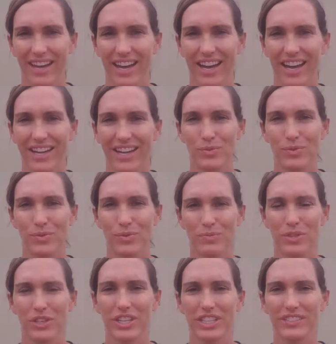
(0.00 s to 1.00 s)
Hi and
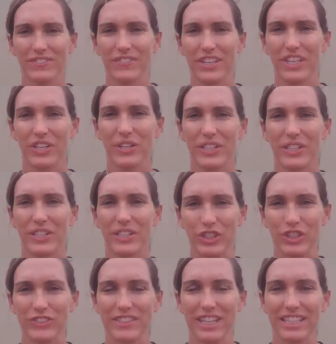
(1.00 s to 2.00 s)
welcome to this video. It
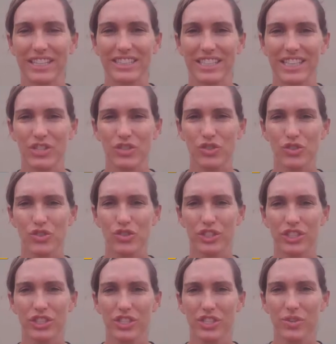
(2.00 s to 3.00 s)
serves as an
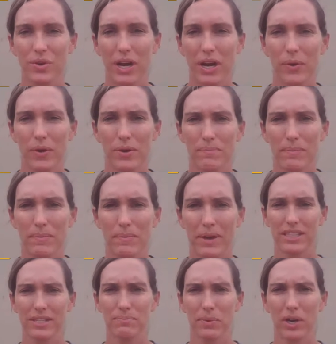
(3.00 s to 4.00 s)
introduction to our
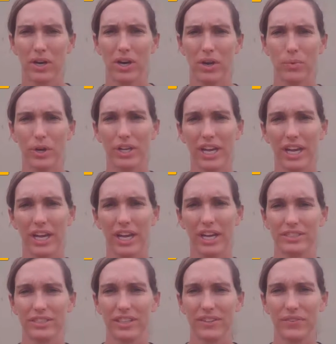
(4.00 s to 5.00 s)
medicine ball workouts.
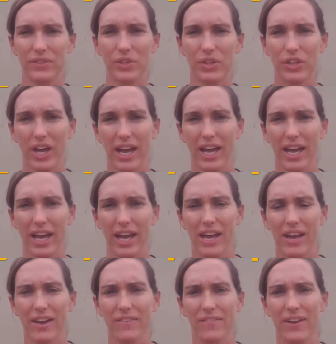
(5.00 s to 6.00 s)
If you do not
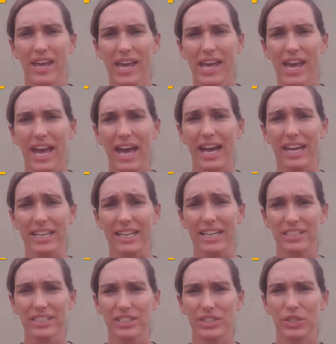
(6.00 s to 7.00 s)
have
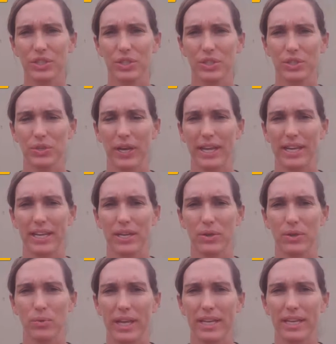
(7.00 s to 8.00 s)
access to any
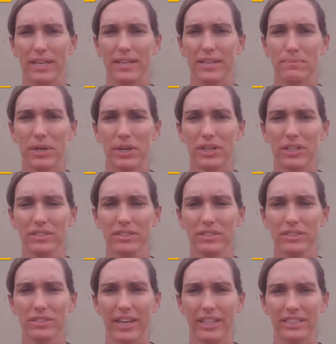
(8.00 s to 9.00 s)
weighted
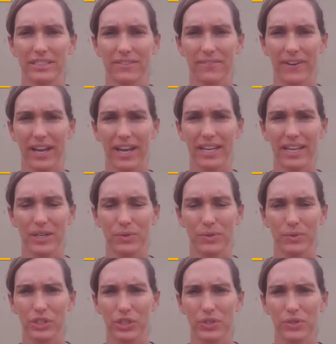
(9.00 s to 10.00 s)
balls, that is fine. I will
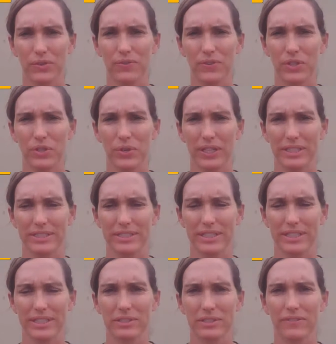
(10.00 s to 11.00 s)
show you a few
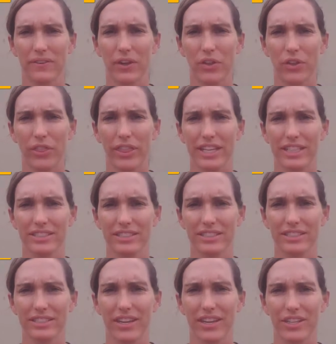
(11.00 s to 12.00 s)
examples of other things
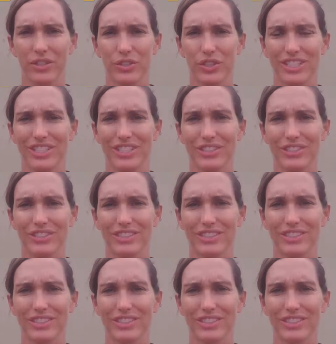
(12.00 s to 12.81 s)
that you can use.